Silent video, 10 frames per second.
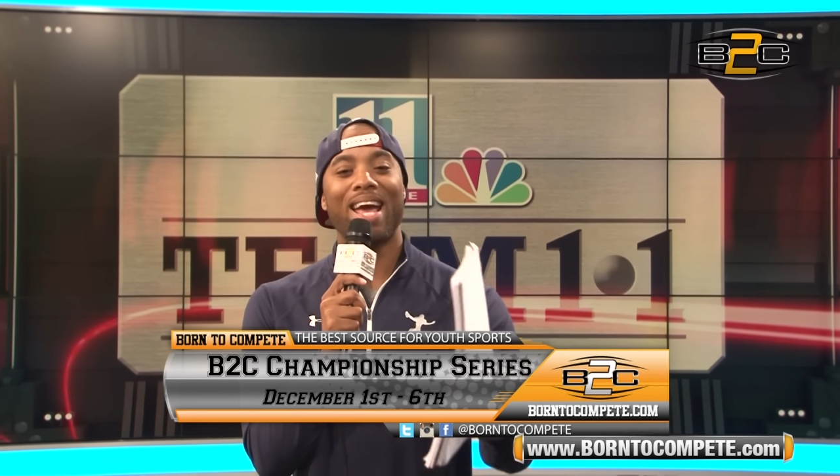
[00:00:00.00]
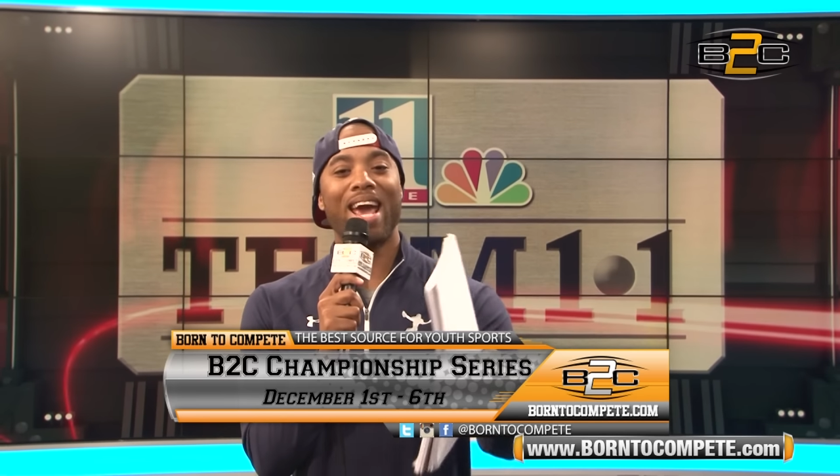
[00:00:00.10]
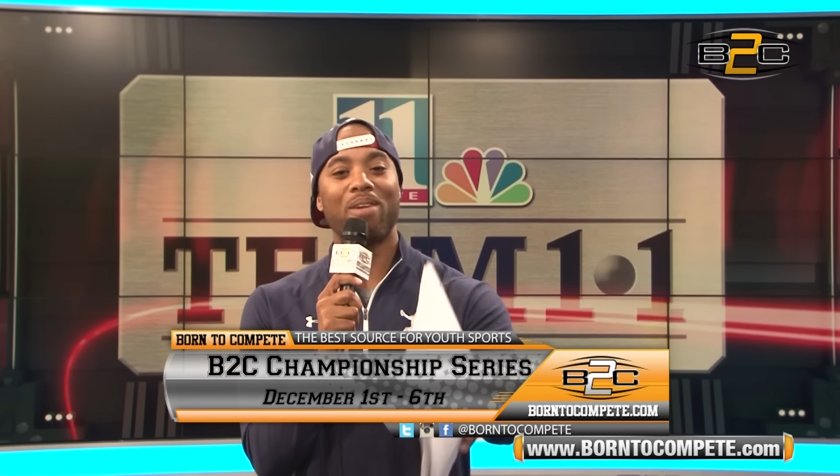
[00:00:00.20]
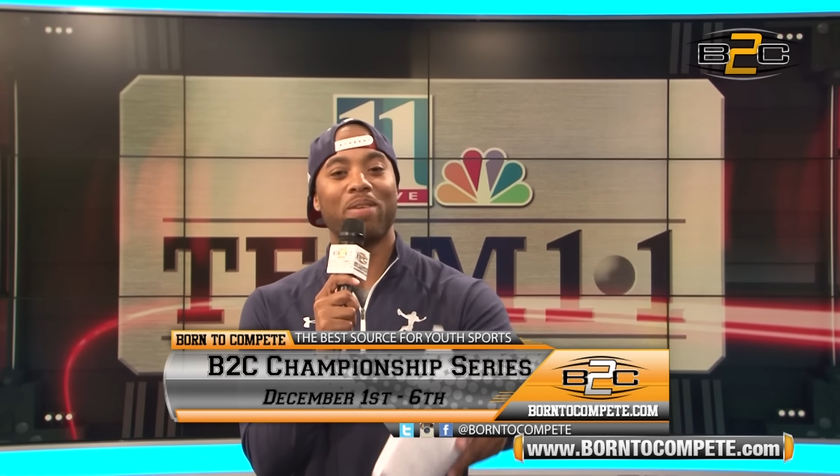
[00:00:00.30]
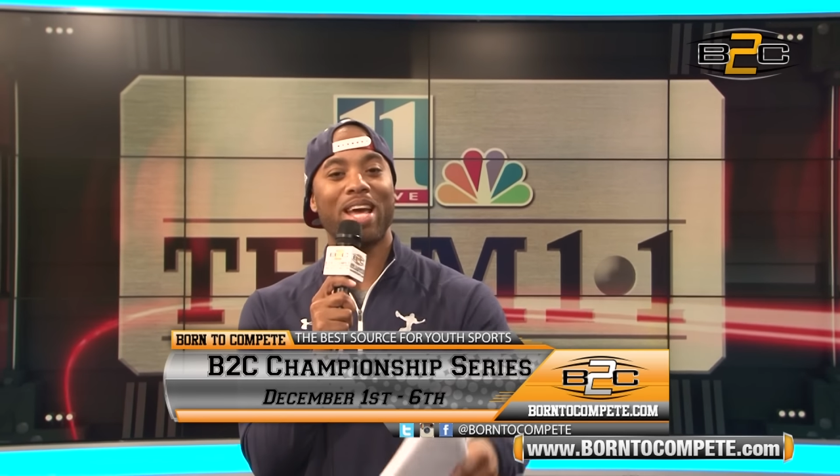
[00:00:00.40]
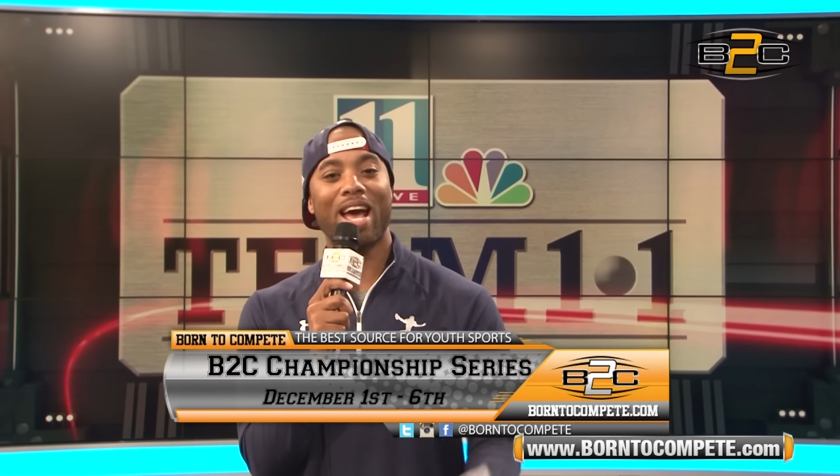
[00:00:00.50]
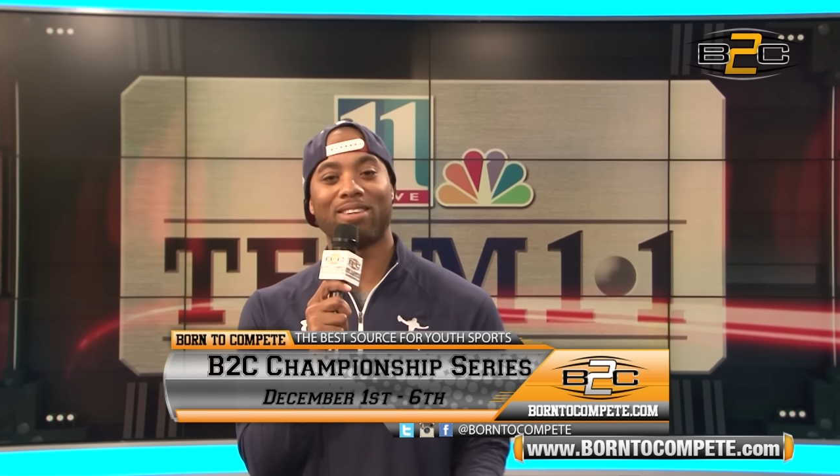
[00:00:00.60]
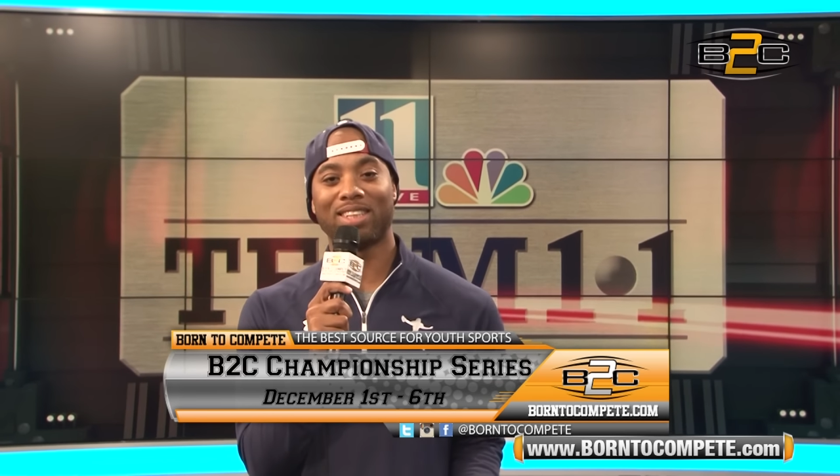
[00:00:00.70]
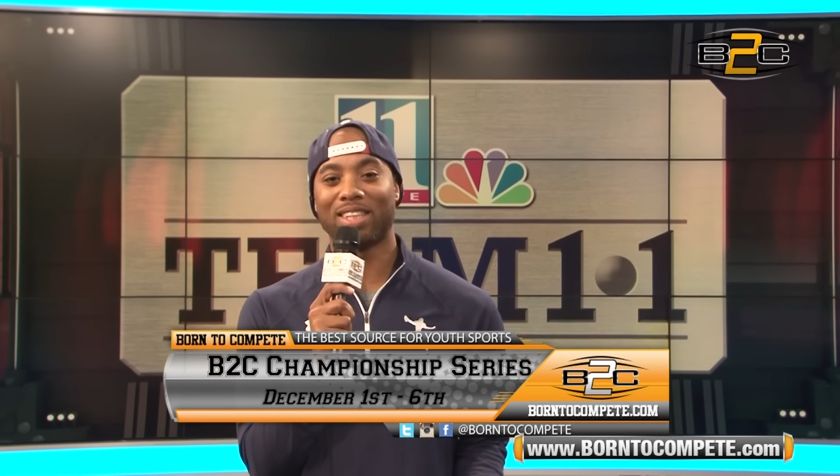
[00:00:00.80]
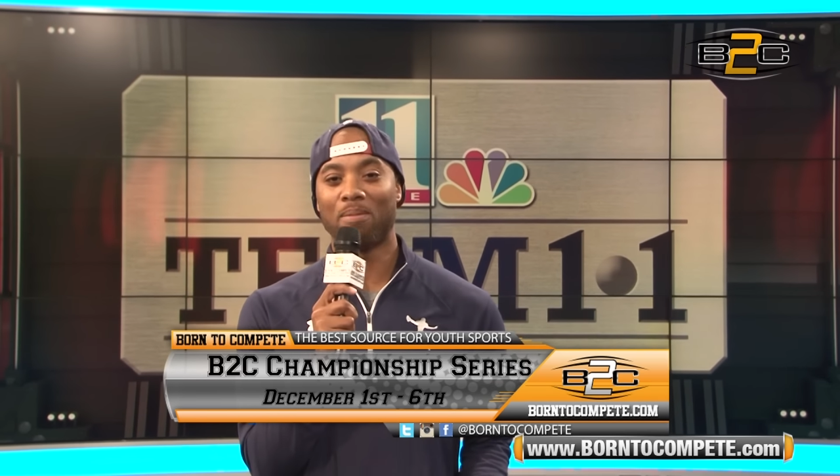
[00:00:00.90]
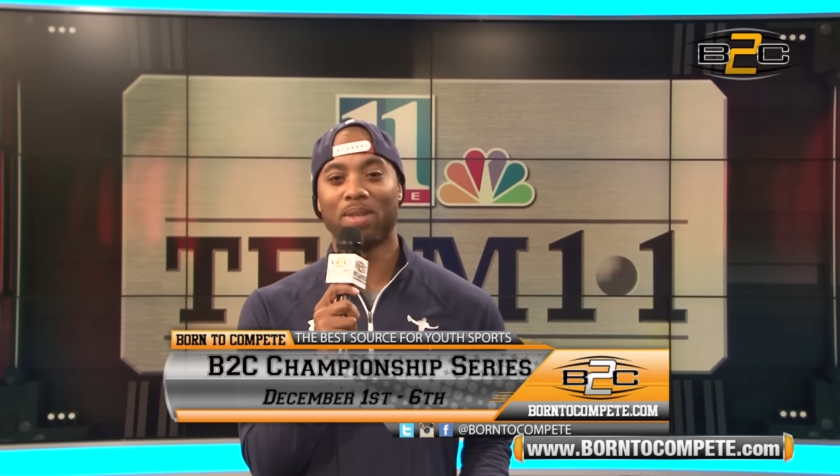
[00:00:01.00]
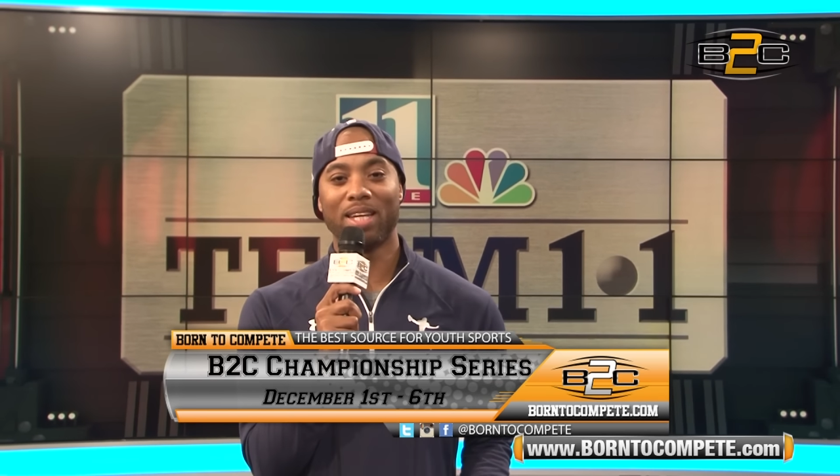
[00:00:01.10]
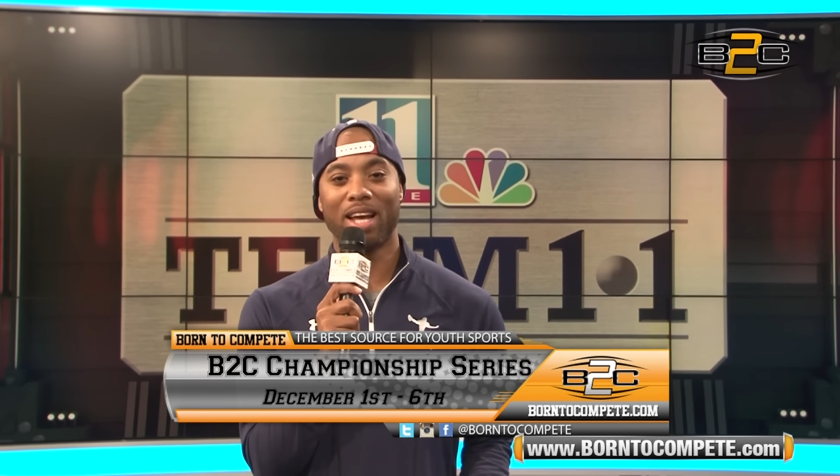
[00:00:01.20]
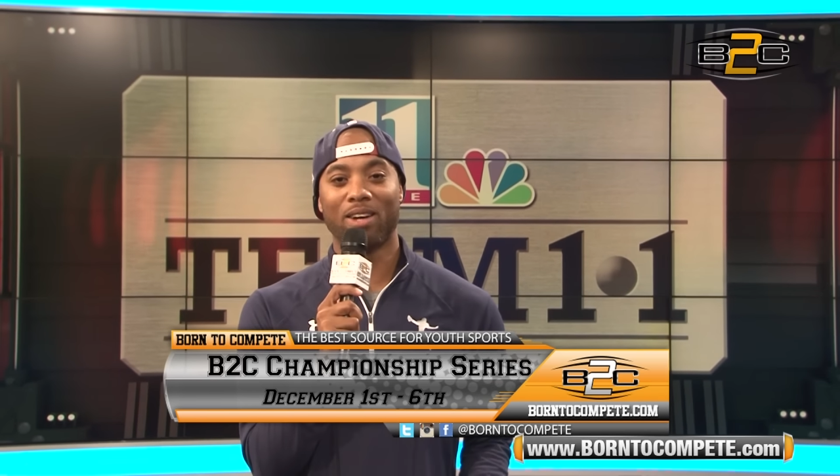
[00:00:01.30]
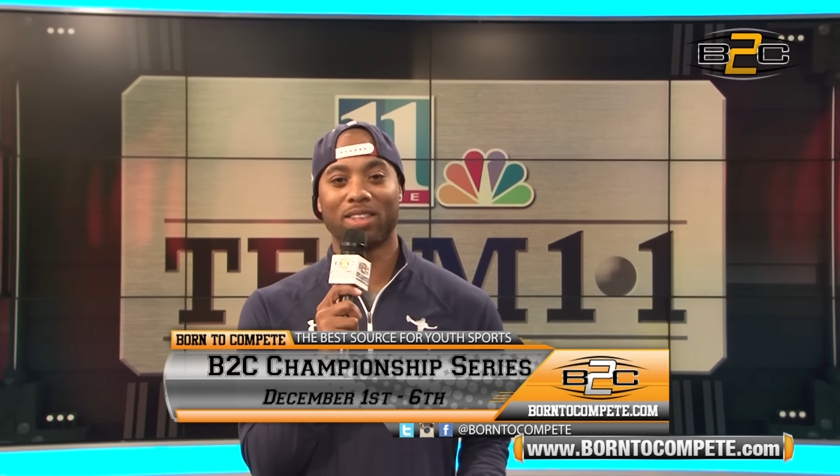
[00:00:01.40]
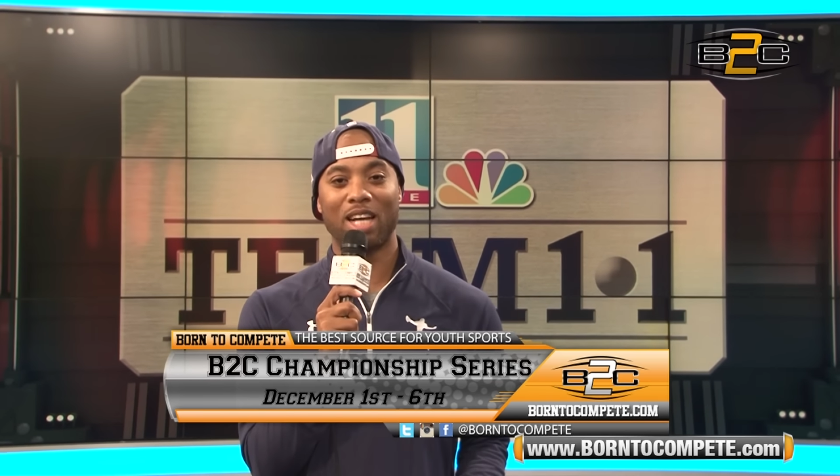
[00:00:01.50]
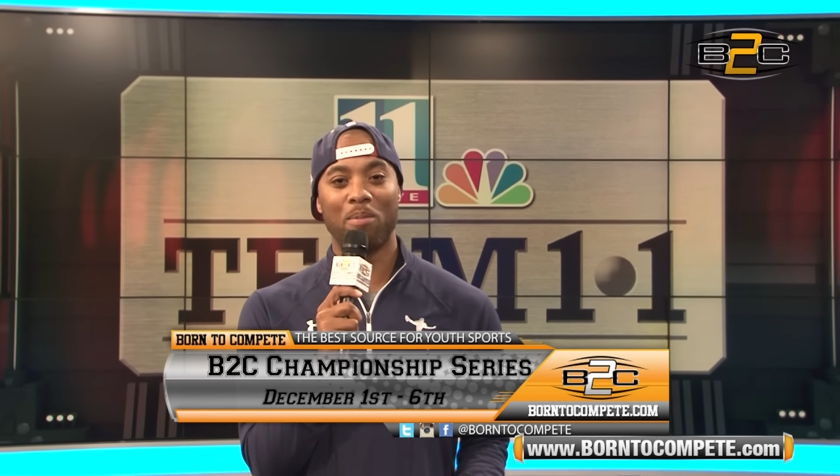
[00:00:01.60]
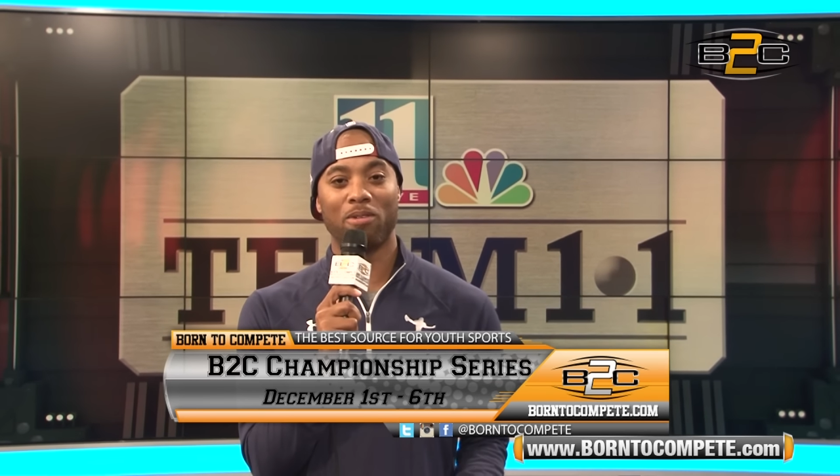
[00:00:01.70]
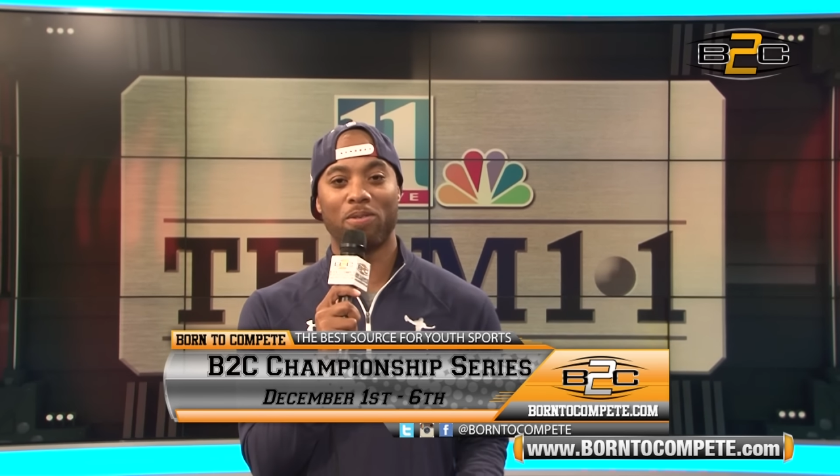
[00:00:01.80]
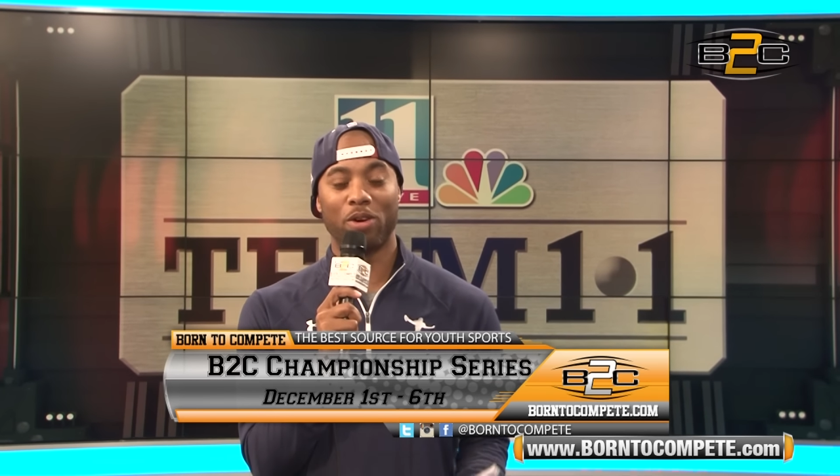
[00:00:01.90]
And we have something else
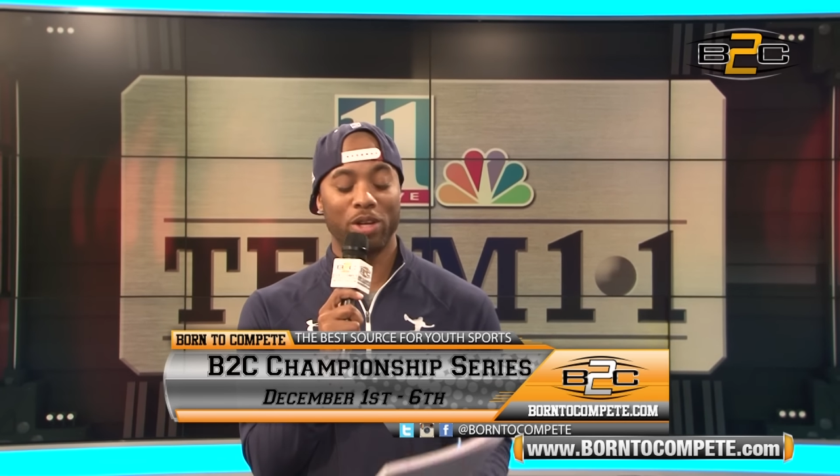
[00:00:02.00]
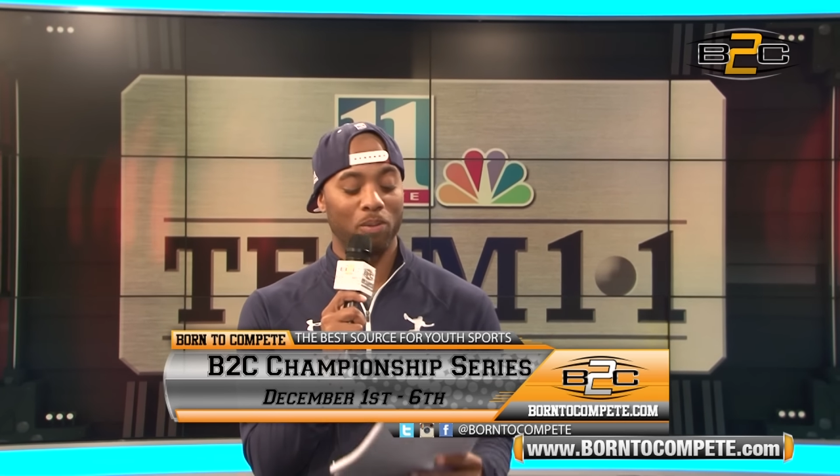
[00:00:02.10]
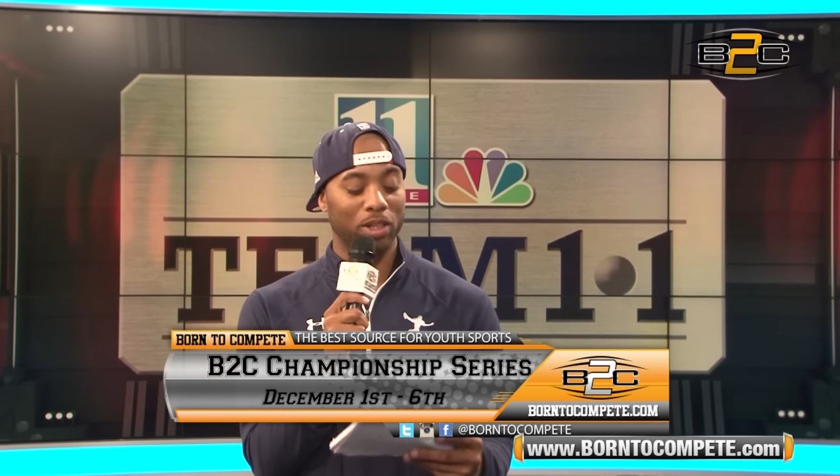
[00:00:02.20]
coming for them,